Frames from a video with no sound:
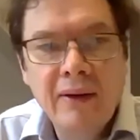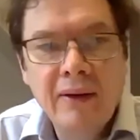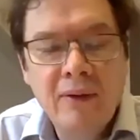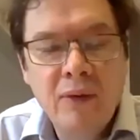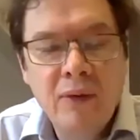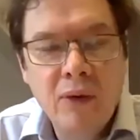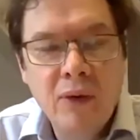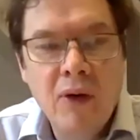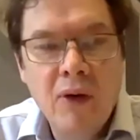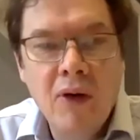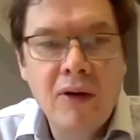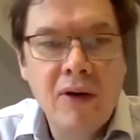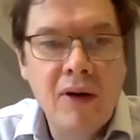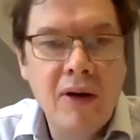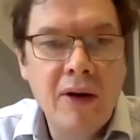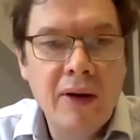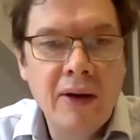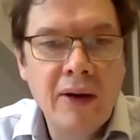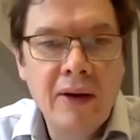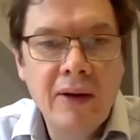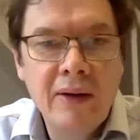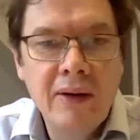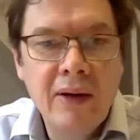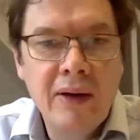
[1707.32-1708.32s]
if we're all
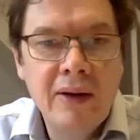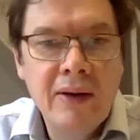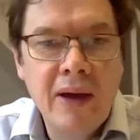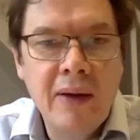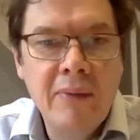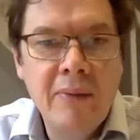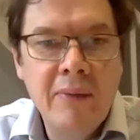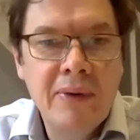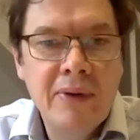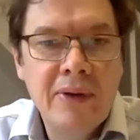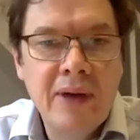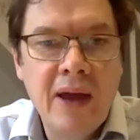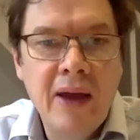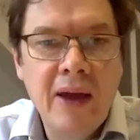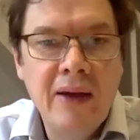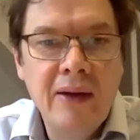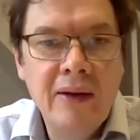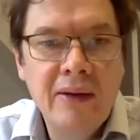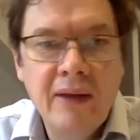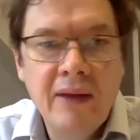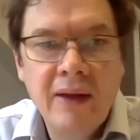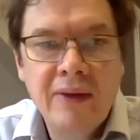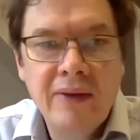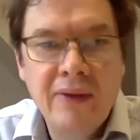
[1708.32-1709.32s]
growing at
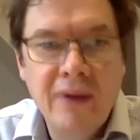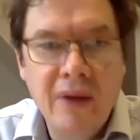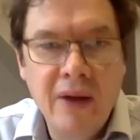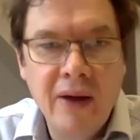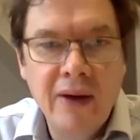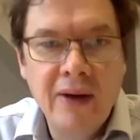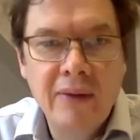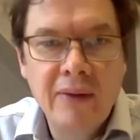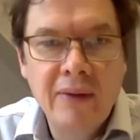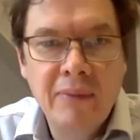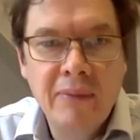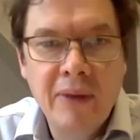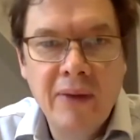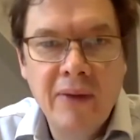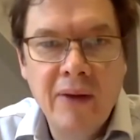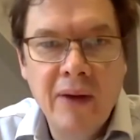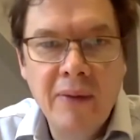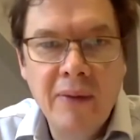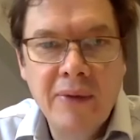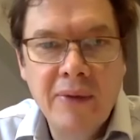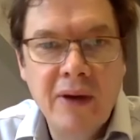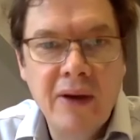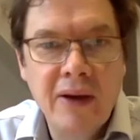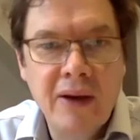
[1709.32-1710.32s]
10%, that's fine. But if
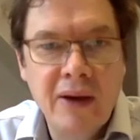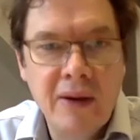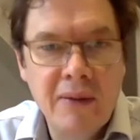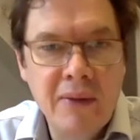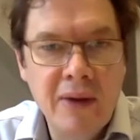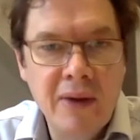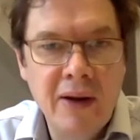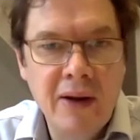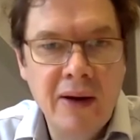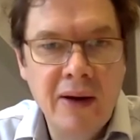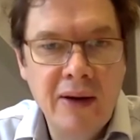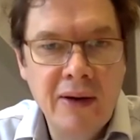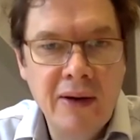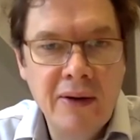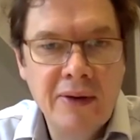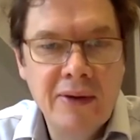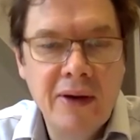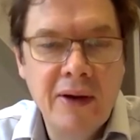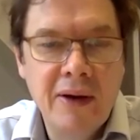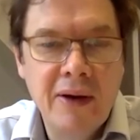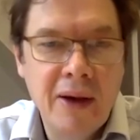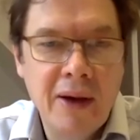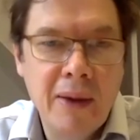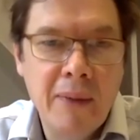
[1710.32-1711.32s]
I'm starting $1 million and you're
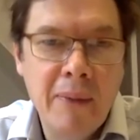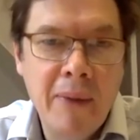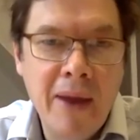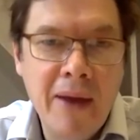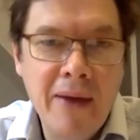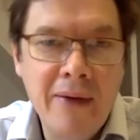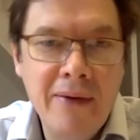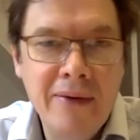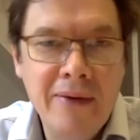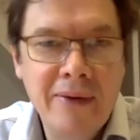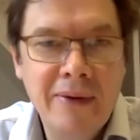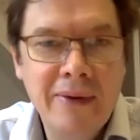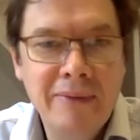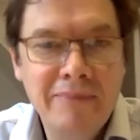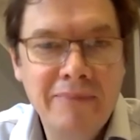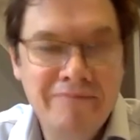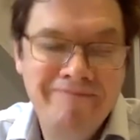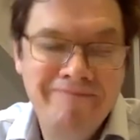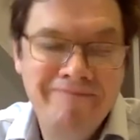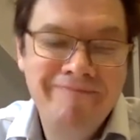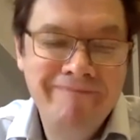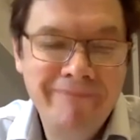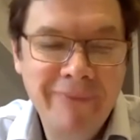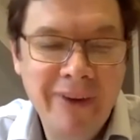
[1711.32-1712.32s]
starting £1,
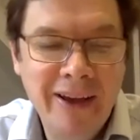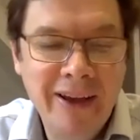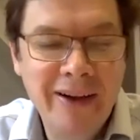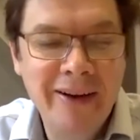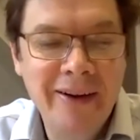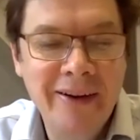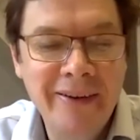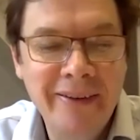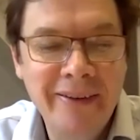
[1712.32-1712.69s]
we